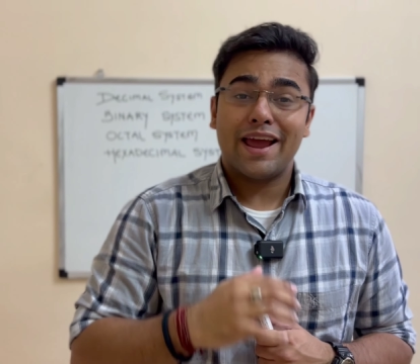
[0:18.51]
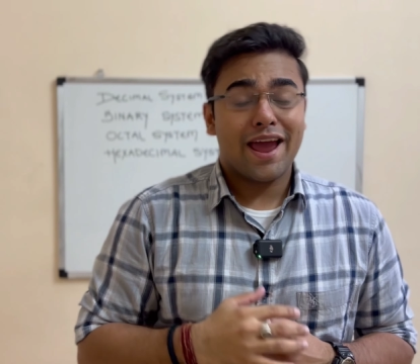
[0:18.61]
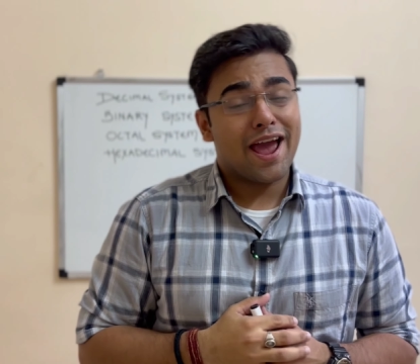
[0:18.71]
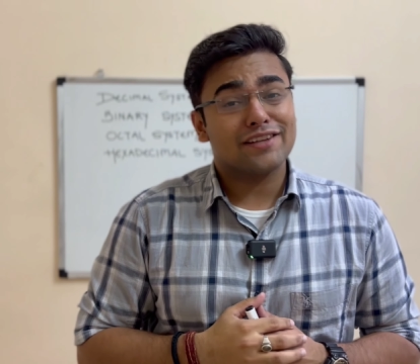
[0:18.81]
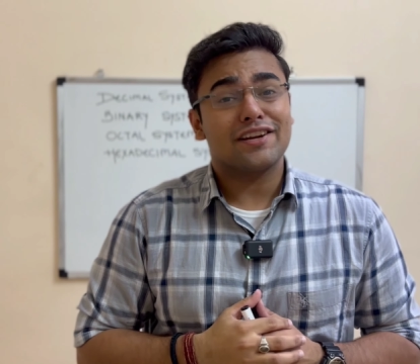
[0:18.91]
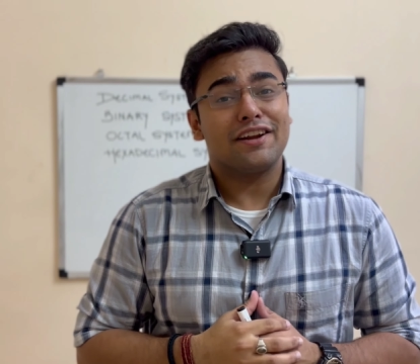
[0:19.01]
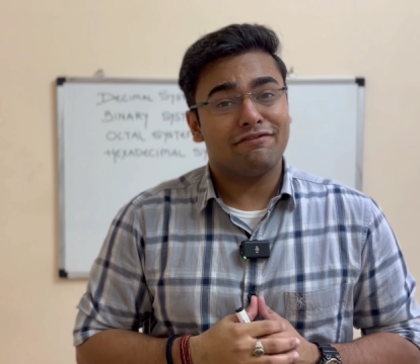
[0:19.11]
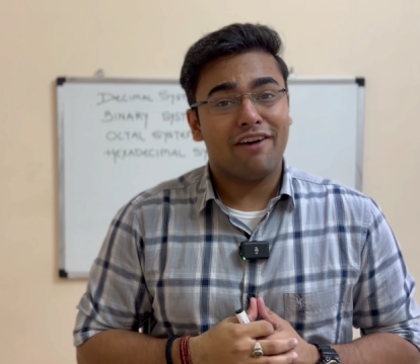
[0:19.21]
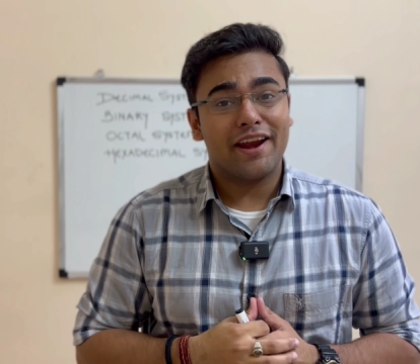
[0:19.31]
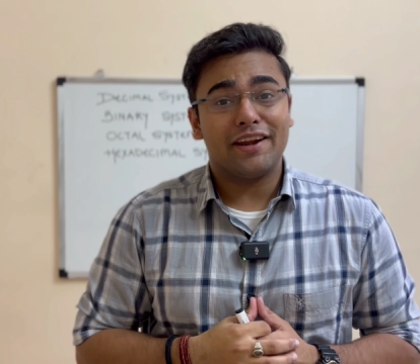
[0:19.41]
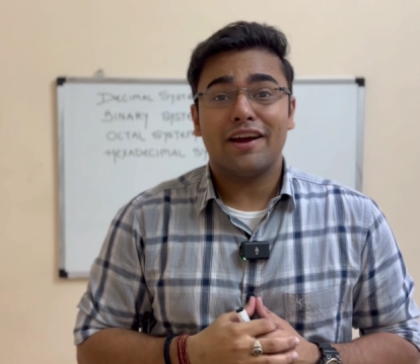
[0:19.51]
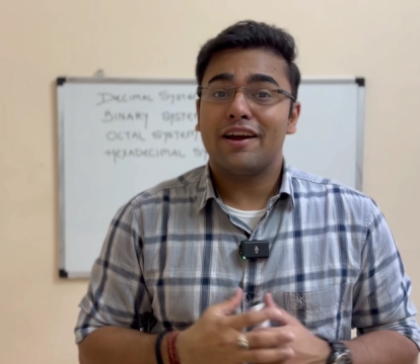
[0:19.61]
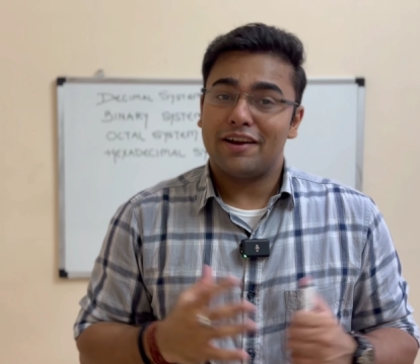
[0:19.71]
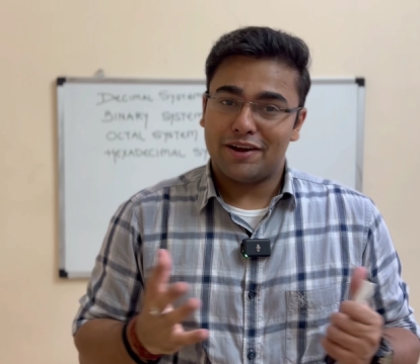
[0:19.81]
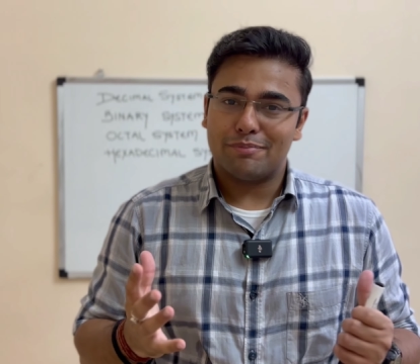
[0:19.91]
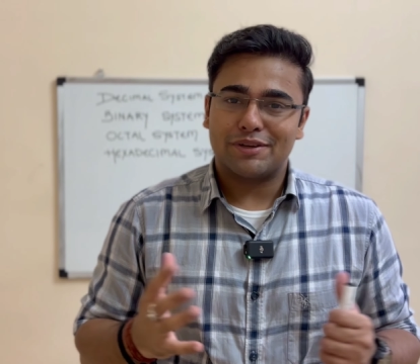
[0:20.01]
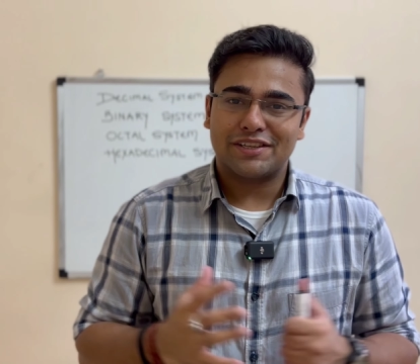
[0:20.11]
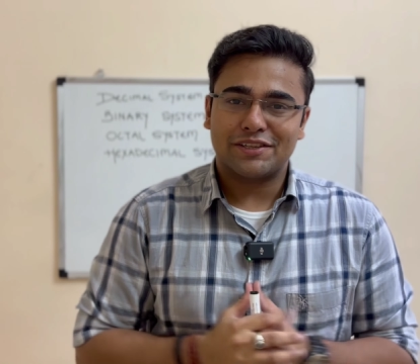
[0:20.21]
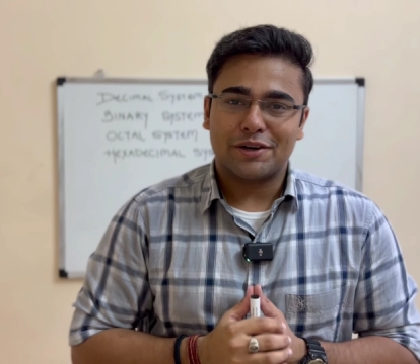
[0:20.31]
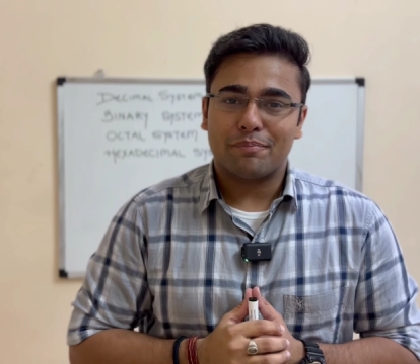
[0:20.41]
has a defined number
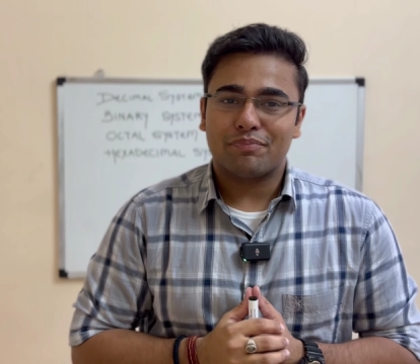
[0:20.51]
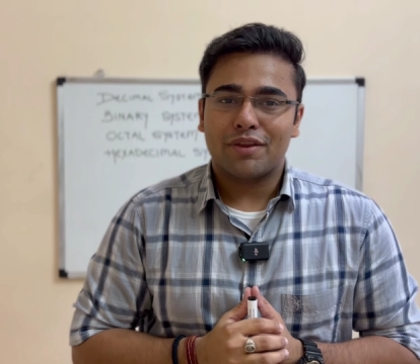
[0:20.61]
system.